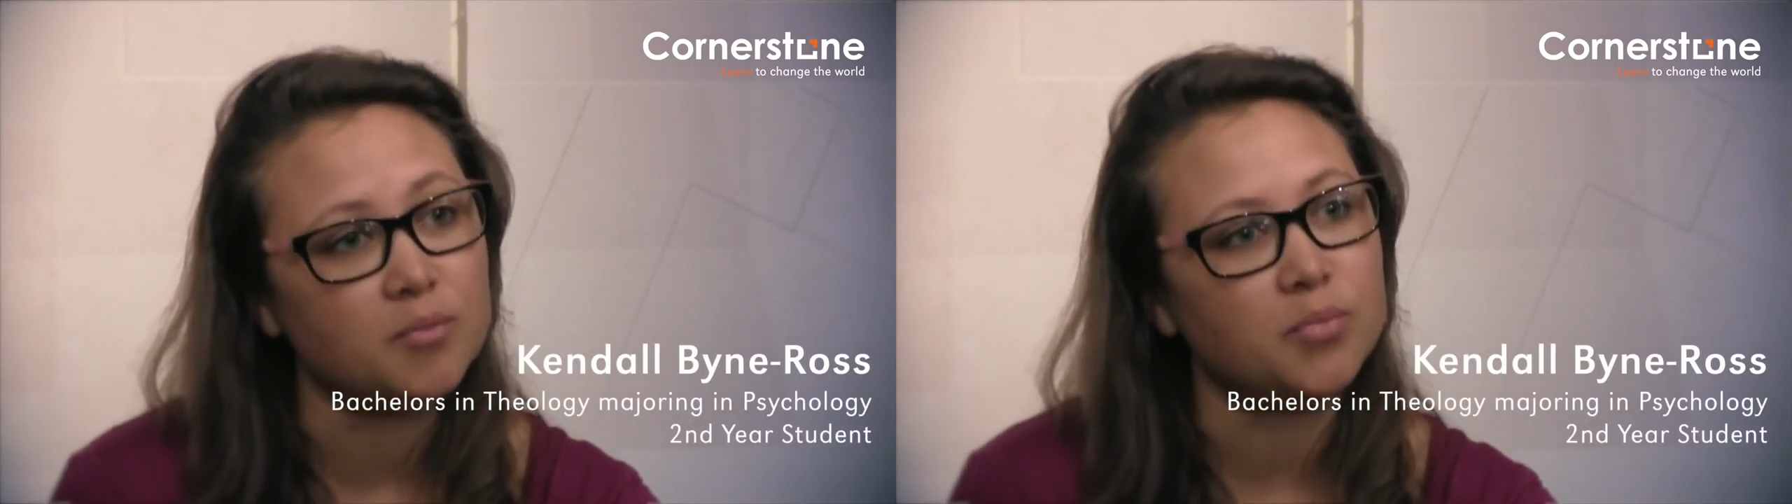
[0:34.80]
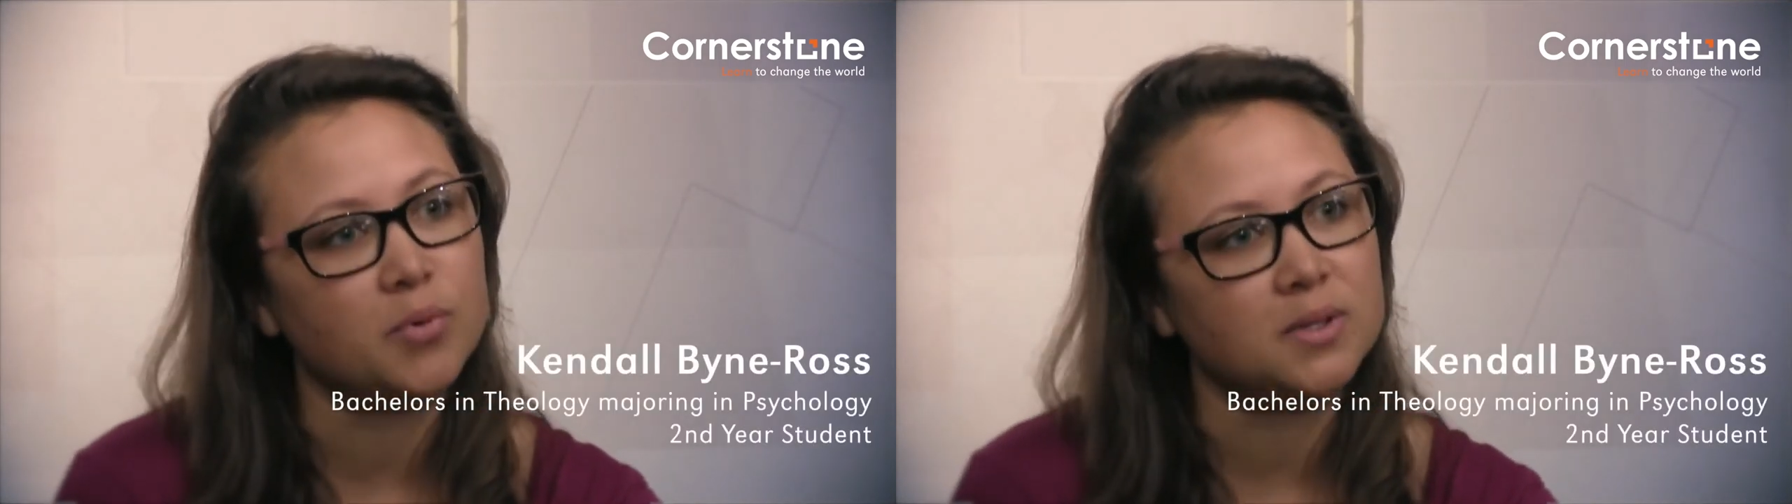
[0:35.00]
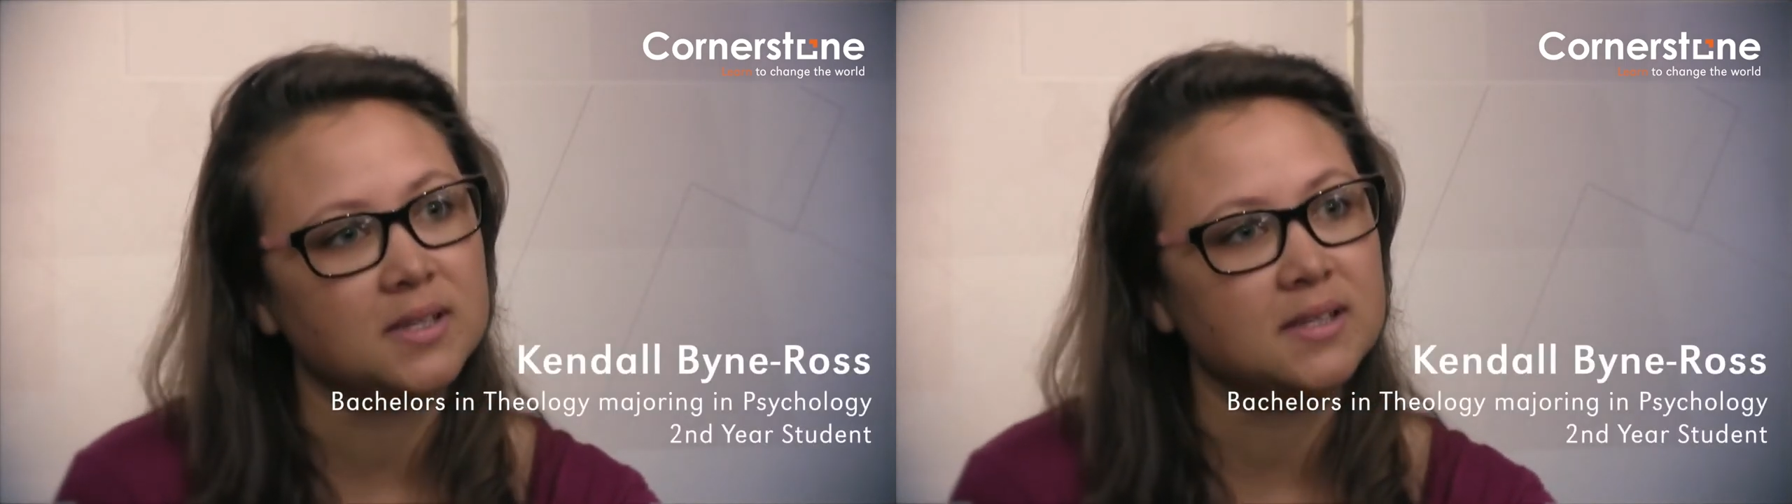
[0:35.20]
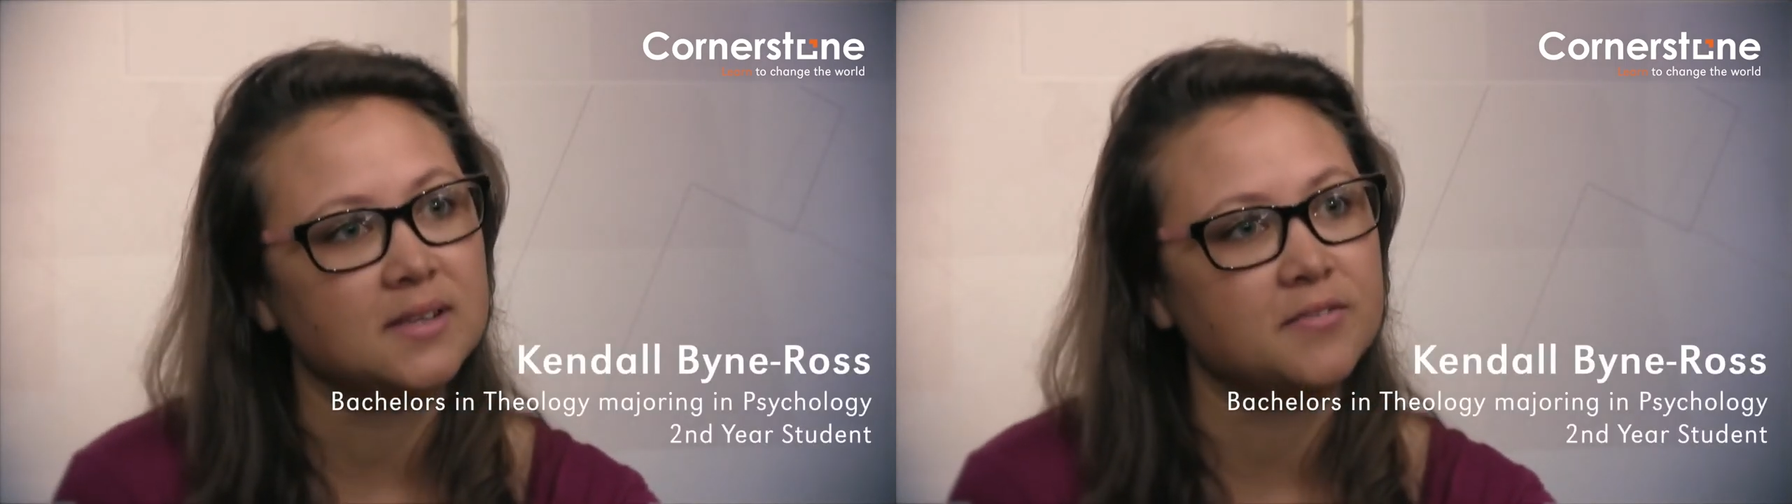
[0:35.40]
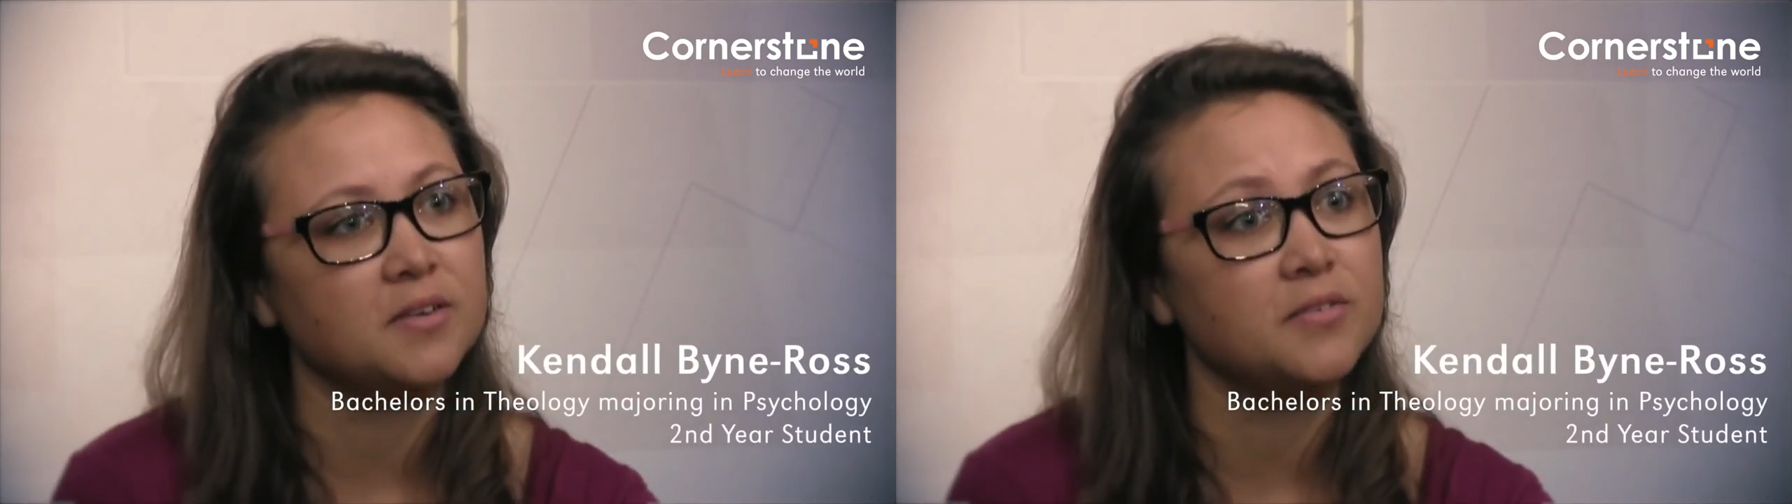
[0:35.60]

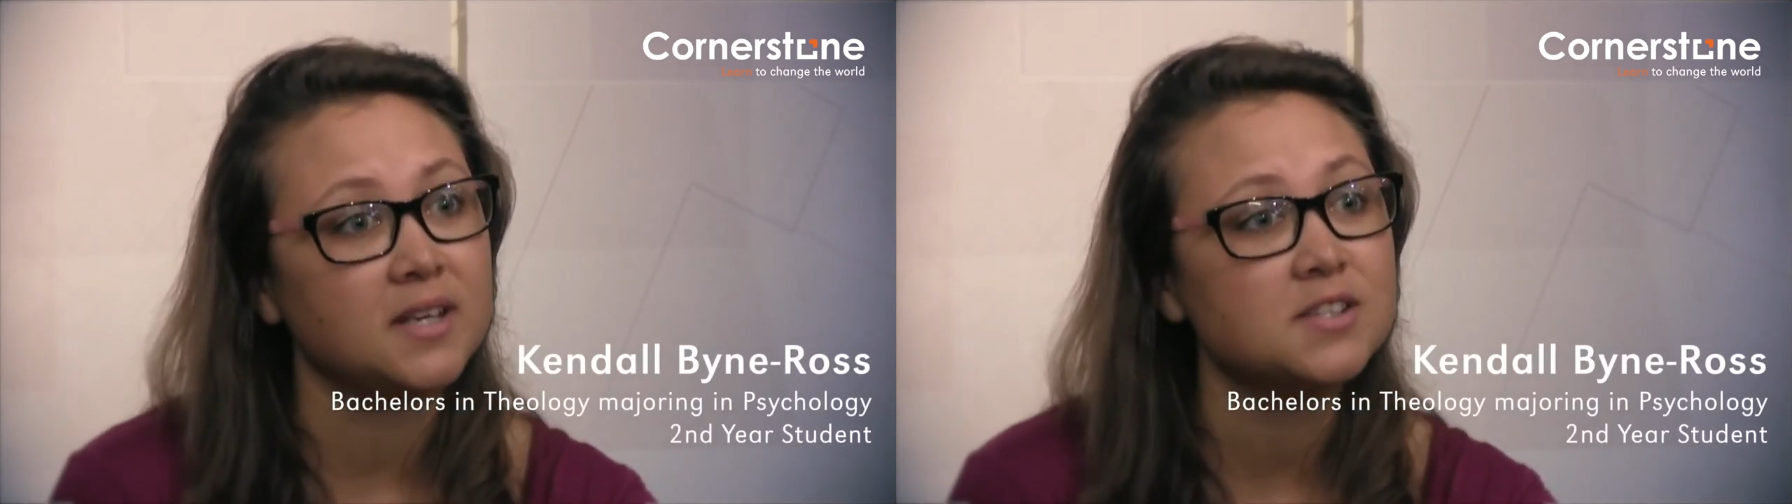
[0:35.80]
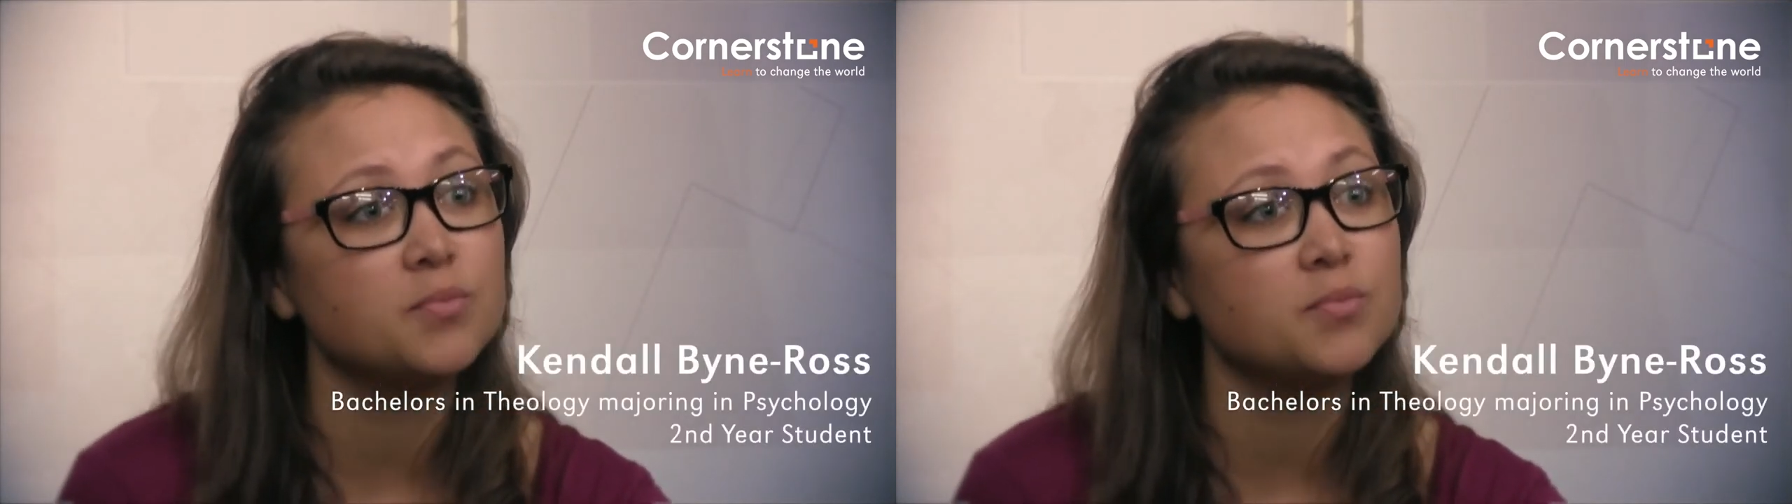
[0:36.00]
important. I feel very